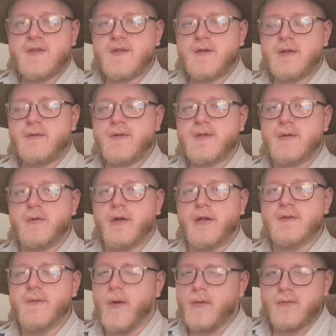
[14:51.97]
He's just looking for someone
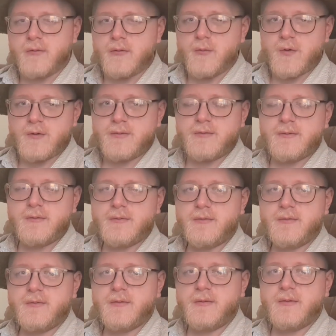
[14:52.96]
that's vulnerable,
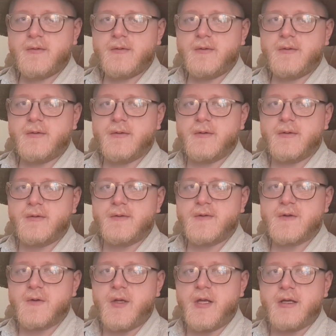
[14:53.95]

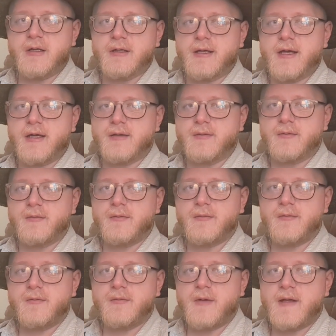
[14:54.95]
so he can get
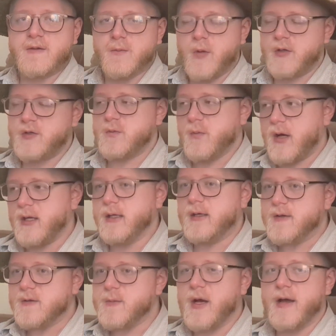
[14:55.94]
as much
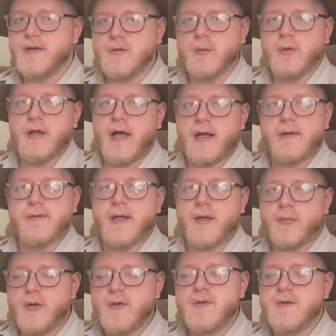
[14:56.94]
money as possible out of
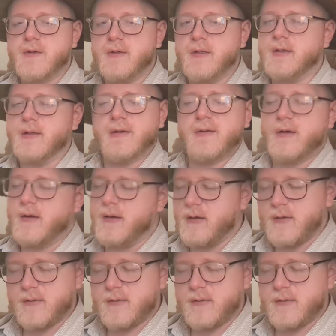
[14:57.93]
that person. And